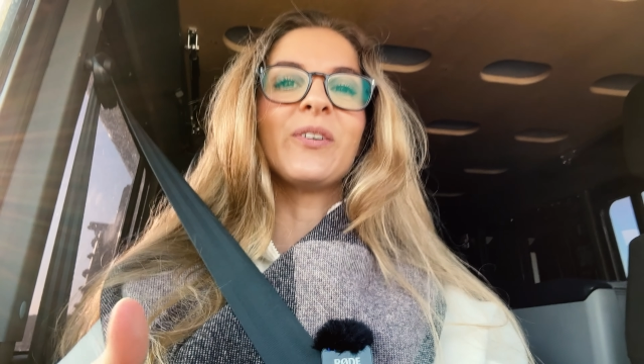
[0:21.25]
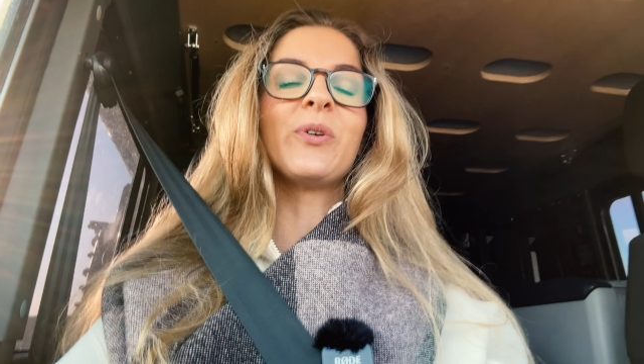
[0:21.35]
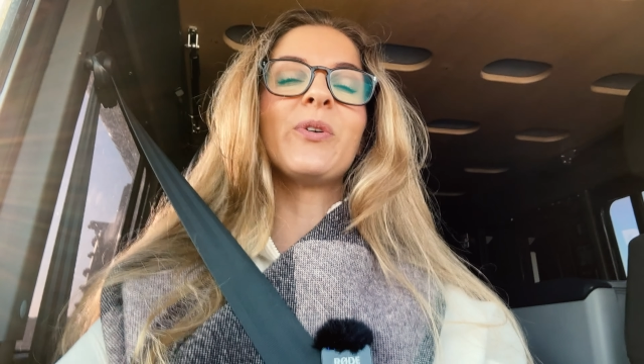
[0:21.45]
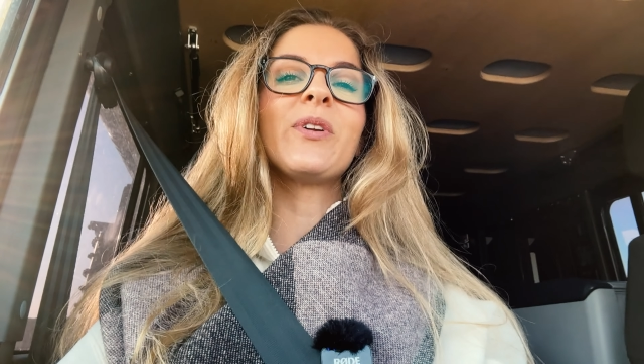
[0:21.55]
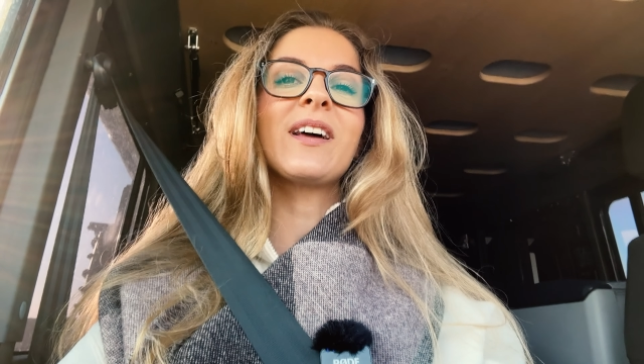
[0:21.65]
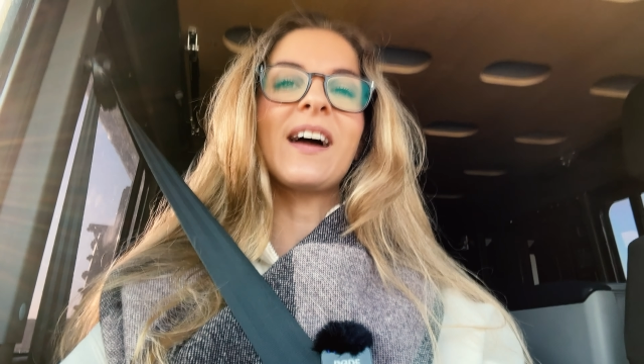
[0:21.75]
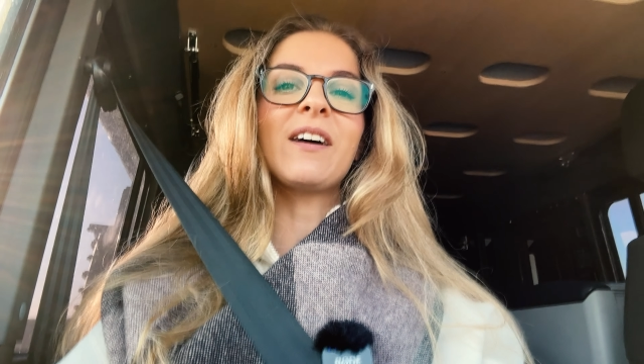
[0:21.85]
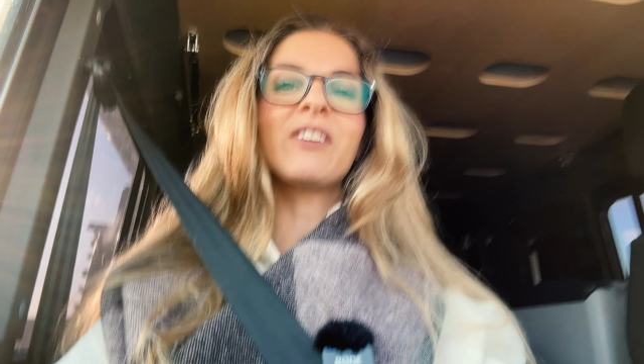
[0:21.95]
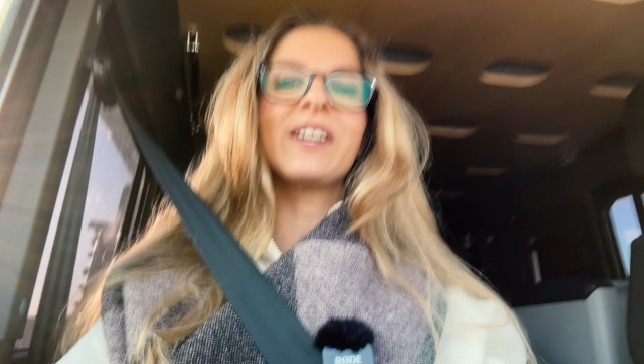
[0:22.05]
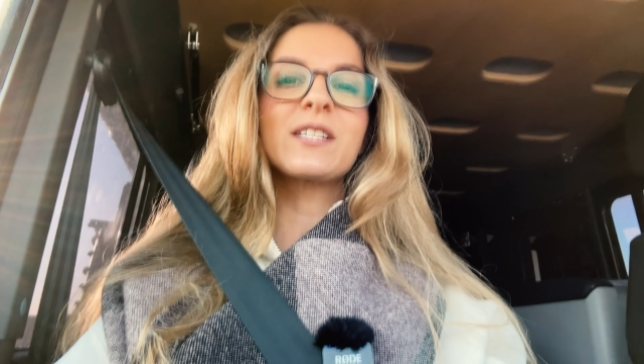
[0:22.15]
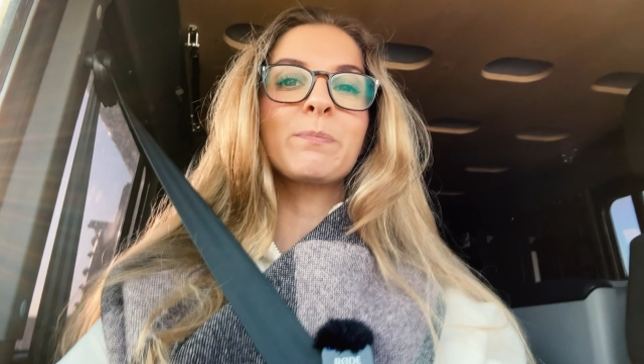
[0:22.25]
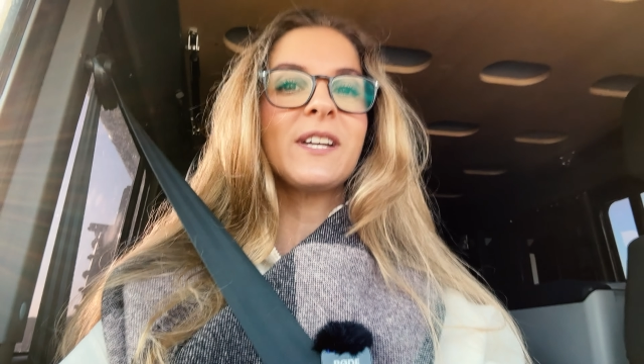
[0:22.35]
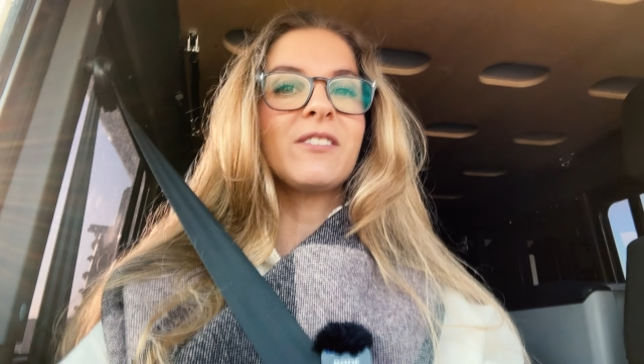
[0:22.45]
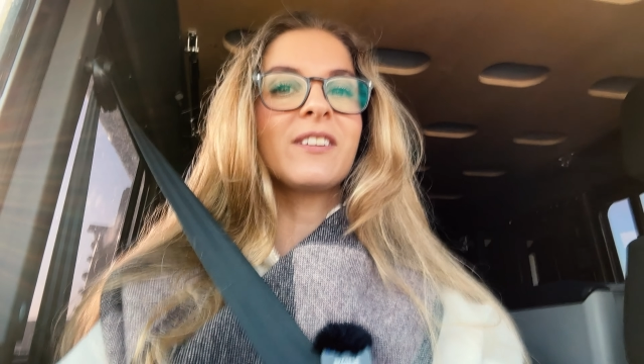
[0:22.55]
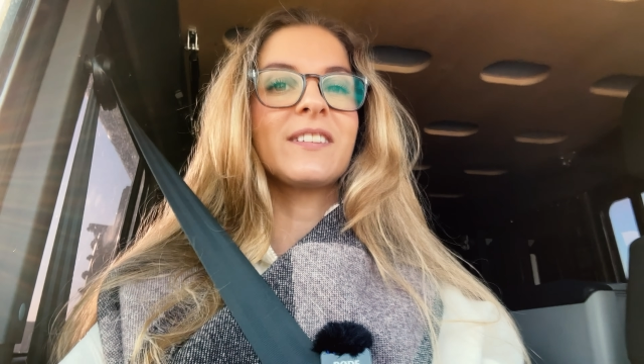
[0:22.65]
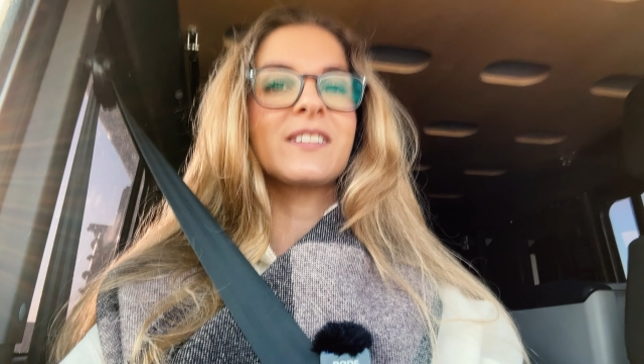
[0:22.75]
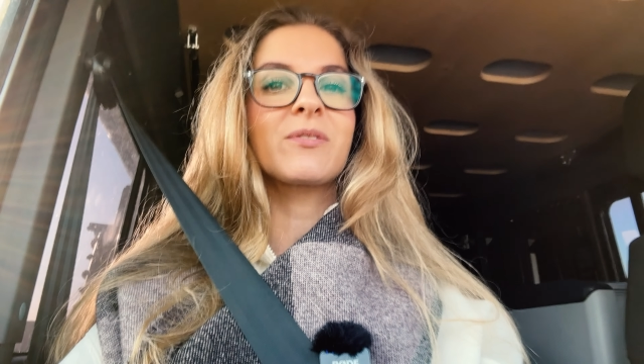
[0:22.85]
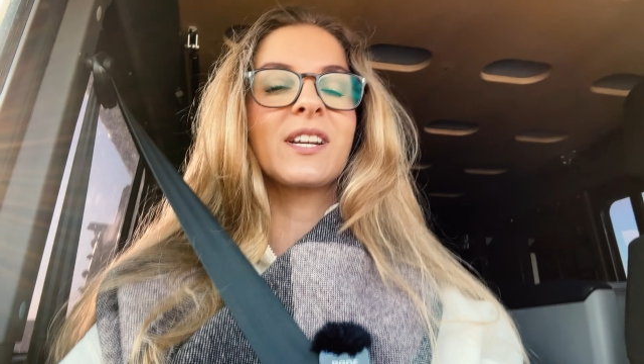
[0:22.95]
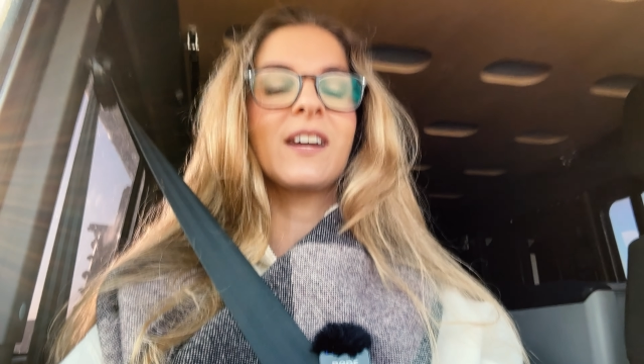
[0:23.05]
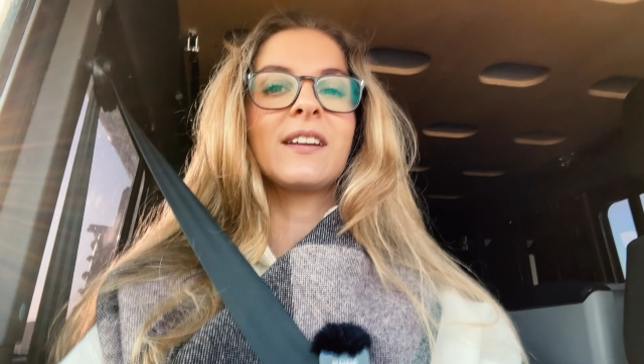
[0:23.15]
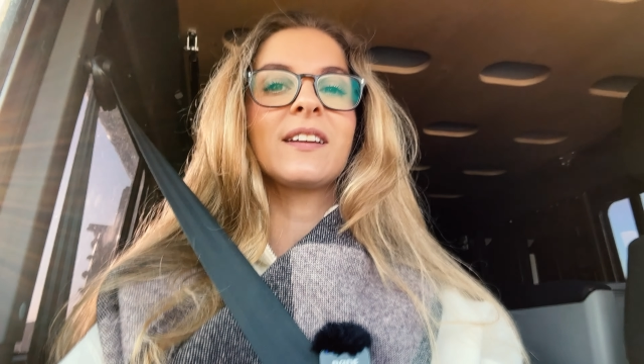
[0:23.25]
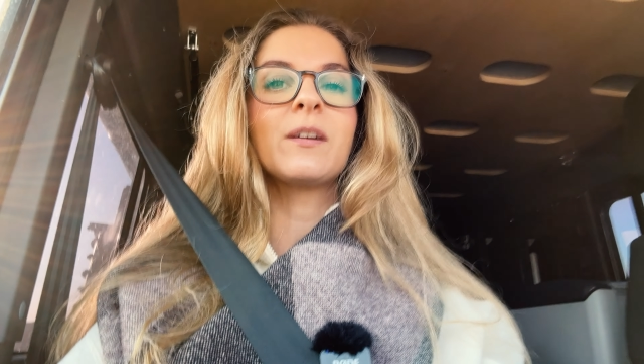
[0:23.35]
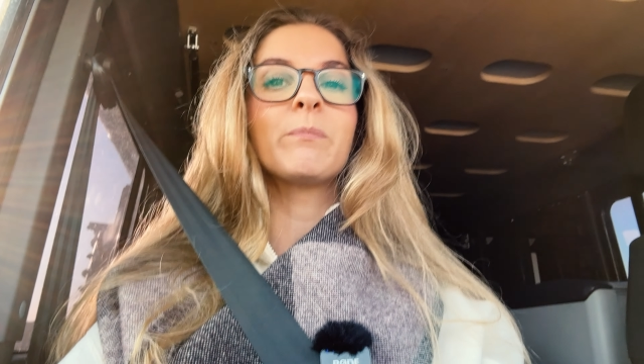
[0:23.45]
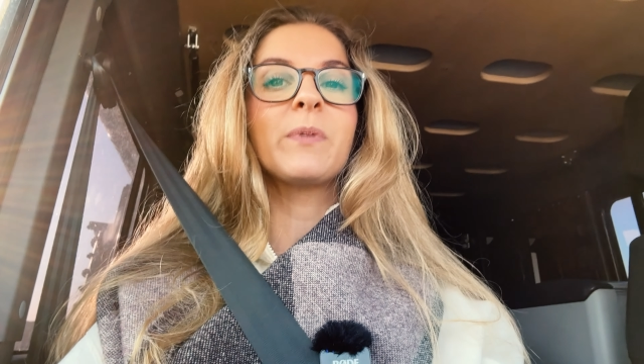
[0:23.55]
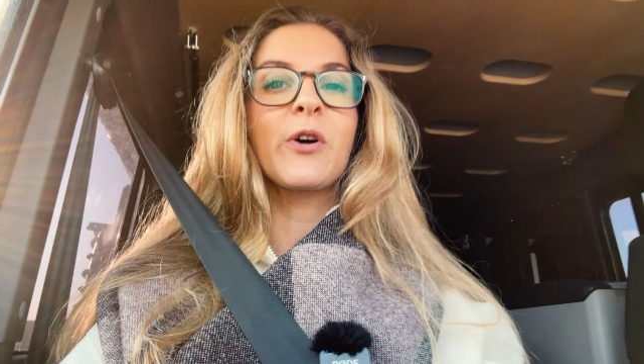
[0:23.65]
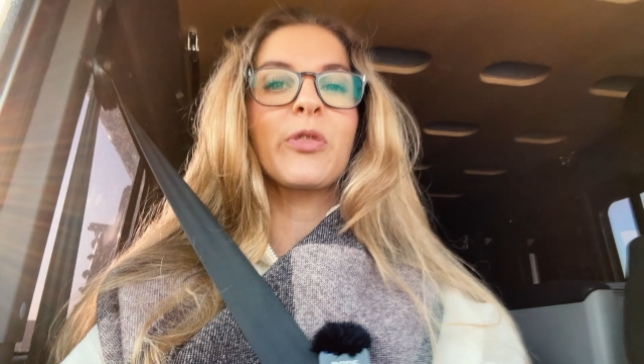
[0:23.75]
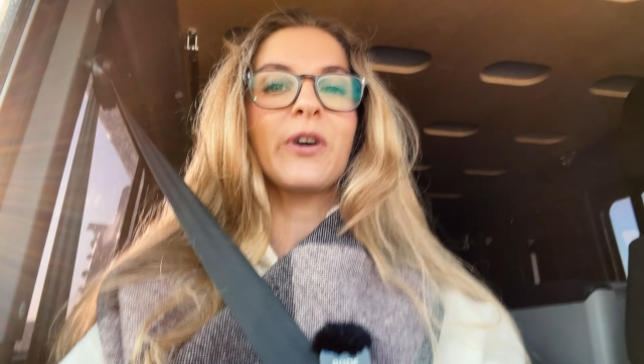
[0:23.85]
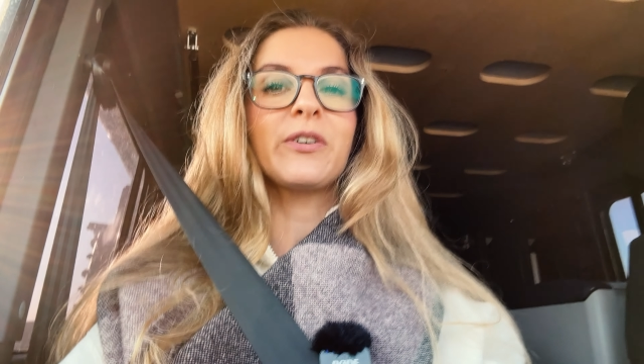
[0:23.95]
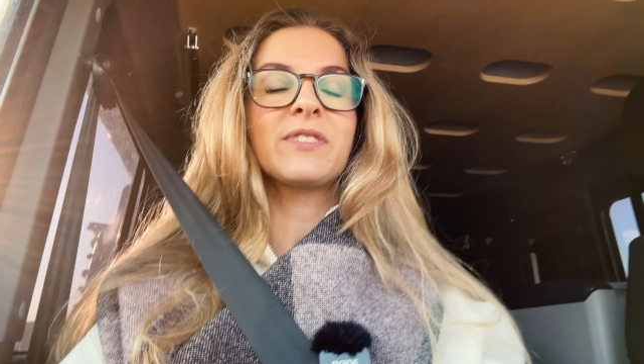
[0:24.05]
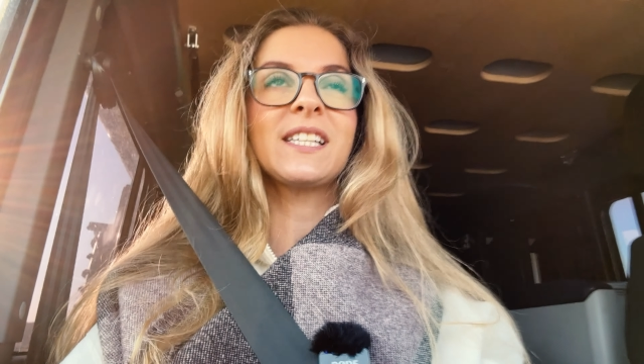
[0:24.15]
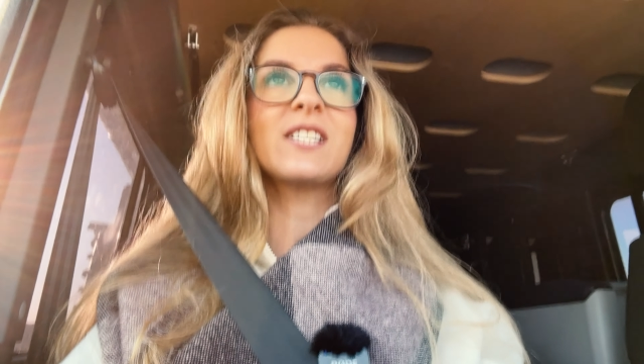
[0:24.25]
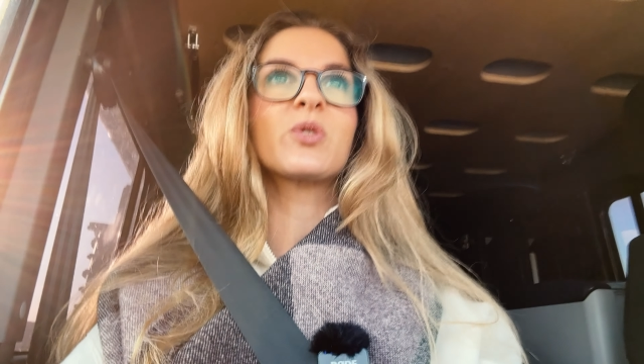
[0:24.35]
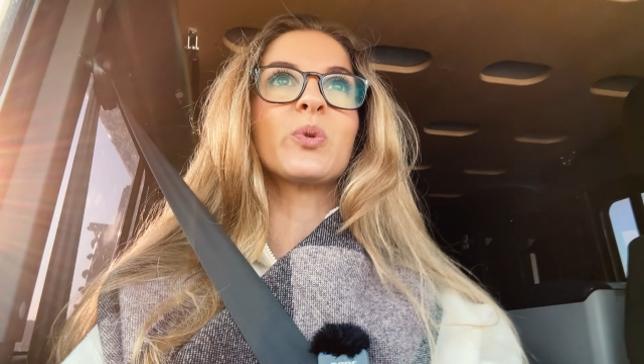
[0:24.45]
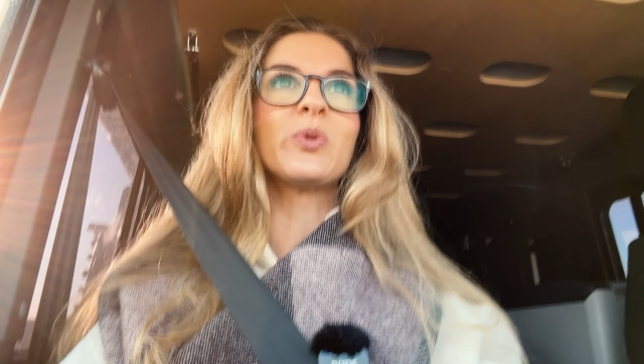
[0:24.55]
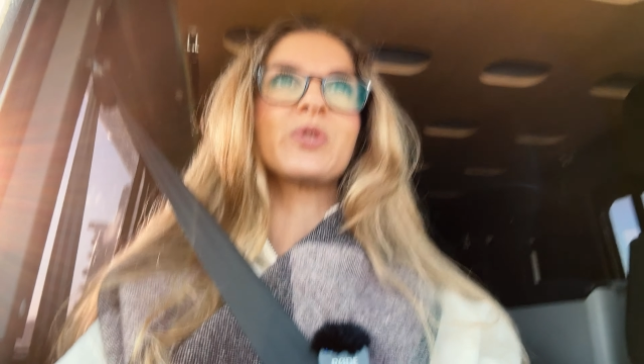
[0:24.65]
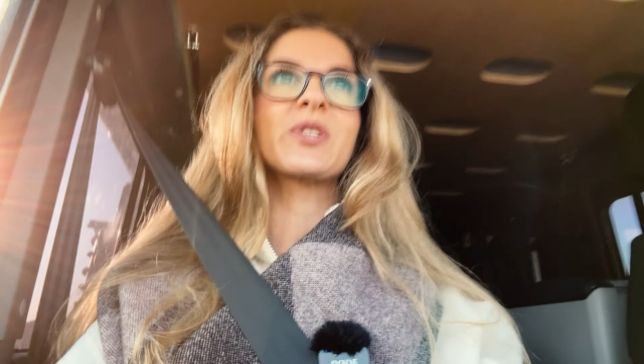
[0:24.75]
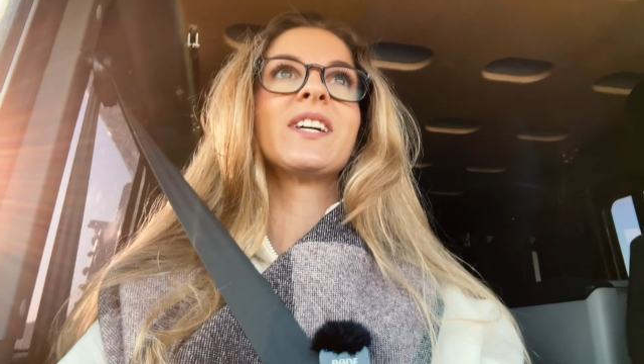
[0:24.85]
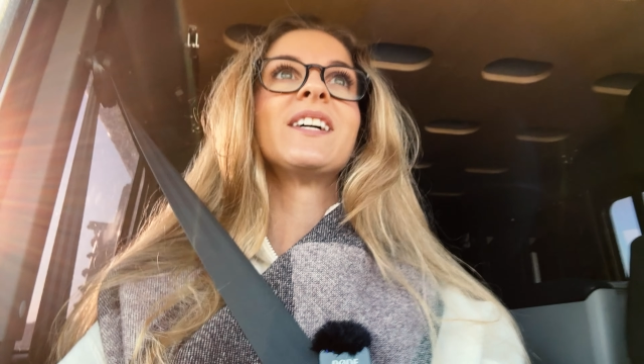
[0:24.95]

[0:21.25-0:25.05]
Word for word: all our experience regarding both of these tools.